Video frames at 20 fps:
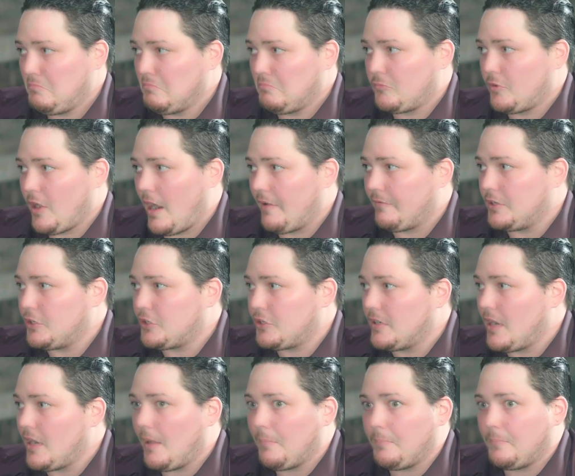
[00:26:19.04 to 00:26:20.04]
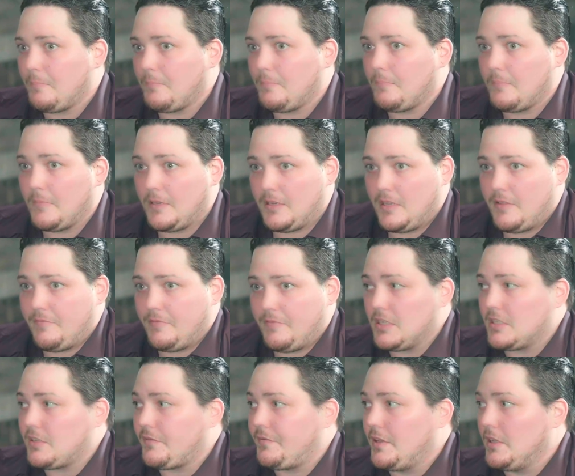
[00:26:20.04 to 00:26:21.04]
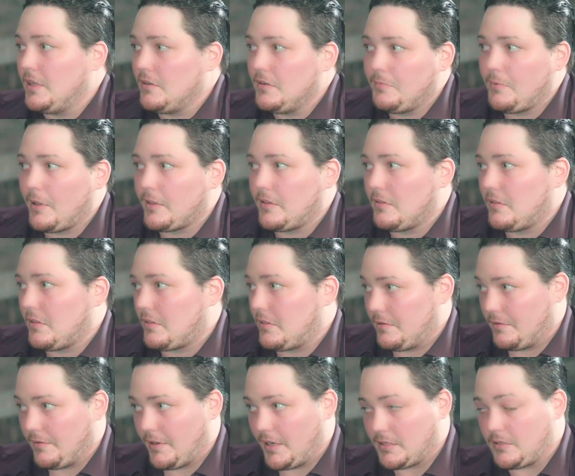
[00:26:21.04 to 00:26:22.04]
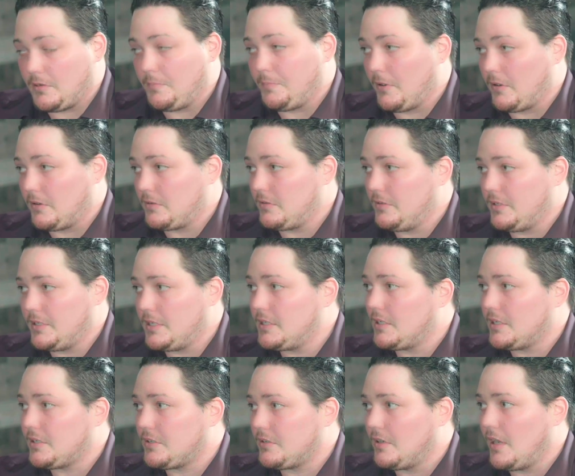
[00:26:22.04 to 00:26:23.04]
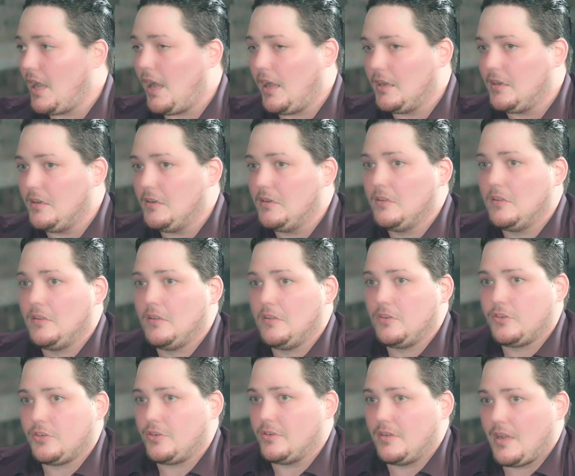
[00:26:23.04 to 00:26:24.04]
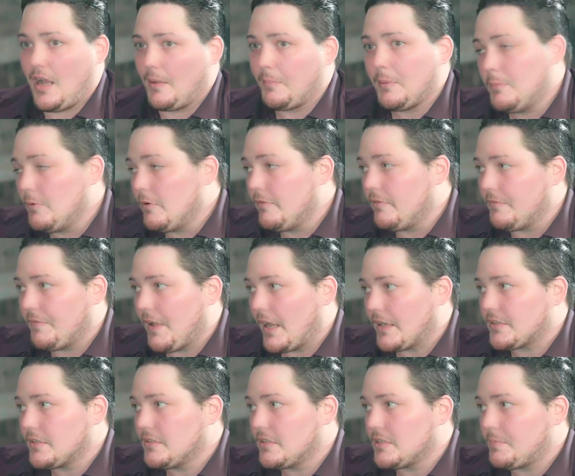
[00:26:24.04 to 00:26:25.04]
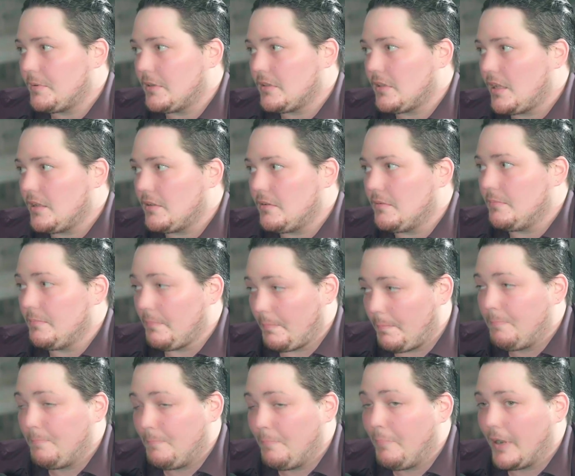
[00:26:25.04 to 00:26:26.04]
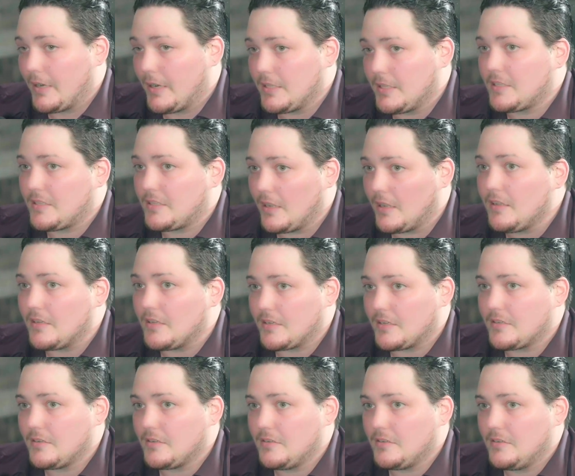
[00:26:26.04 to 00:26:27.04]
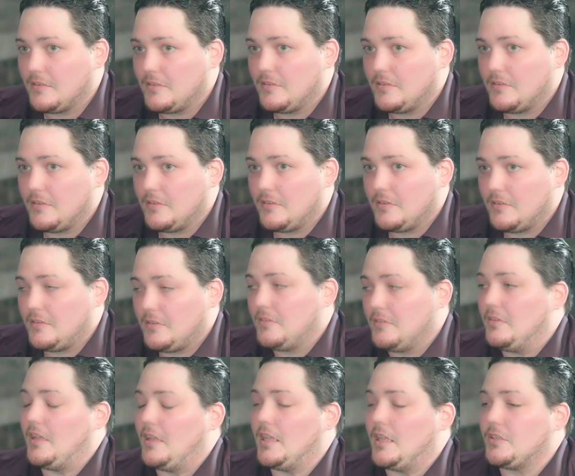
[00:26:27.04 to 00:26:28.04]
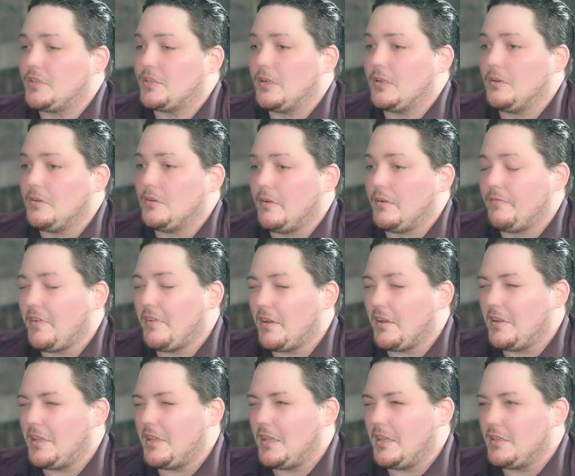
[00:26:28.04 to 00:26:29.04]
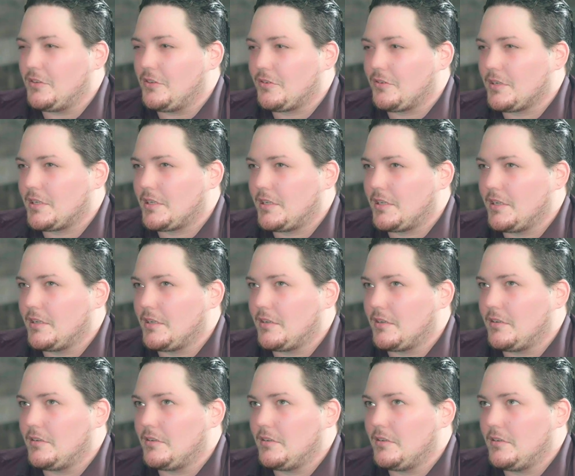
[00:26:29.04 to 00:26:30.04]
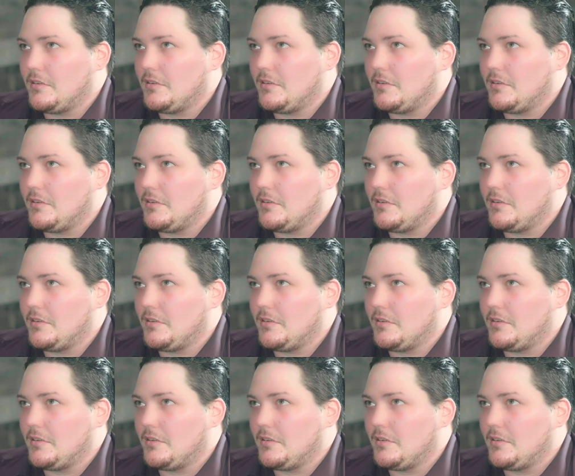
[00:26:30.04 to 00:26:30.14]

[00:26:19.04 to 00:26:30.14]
gravity should not, even its field, whether the theoretical particles exist or not, should not be moving faster than the speed of light. But it does. And so a very interesting